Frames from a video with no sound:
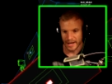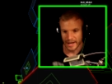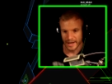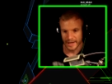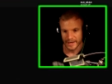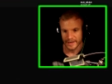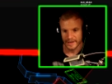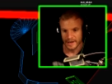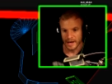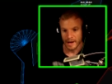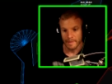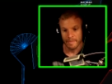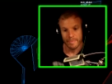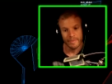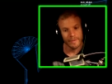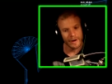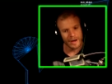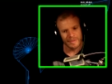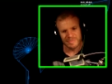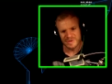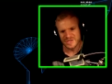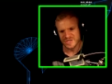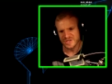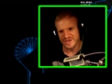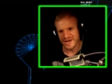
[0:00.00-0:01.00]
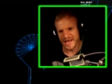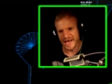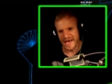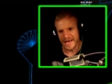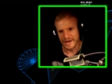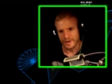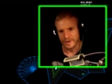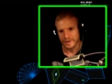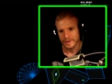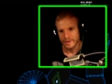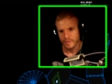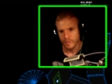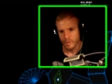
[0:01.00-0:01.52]
die. I promise you
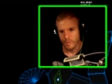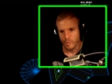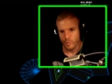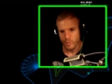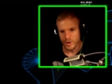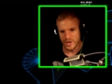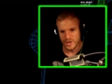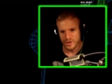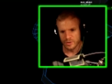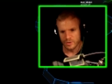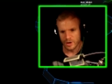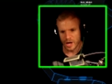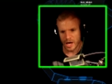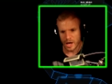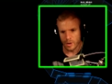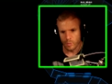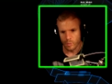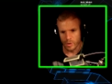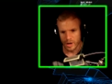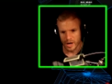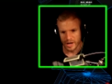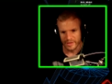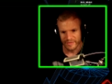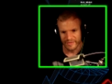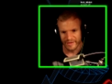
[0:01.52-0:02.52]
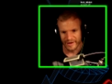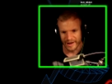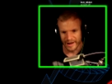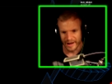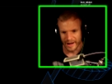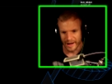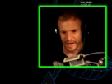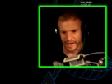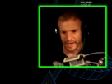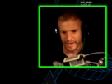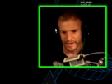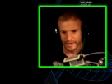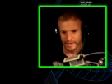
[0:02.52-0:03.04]
that. We do not want to
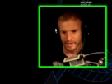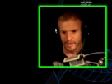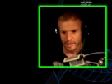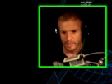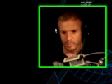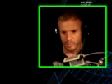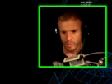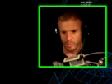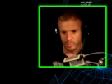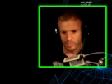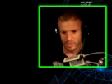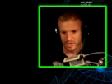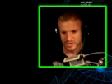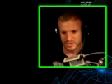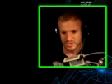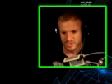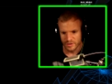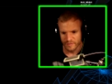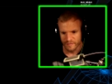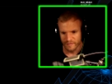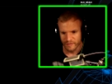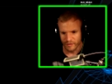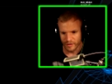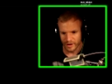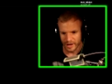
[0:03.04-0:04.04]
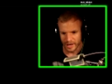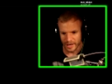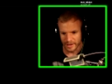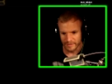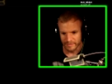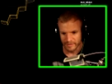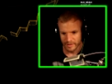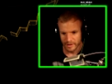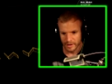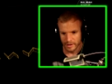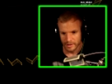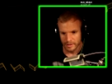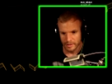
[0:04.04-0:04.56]
die. We want to survive.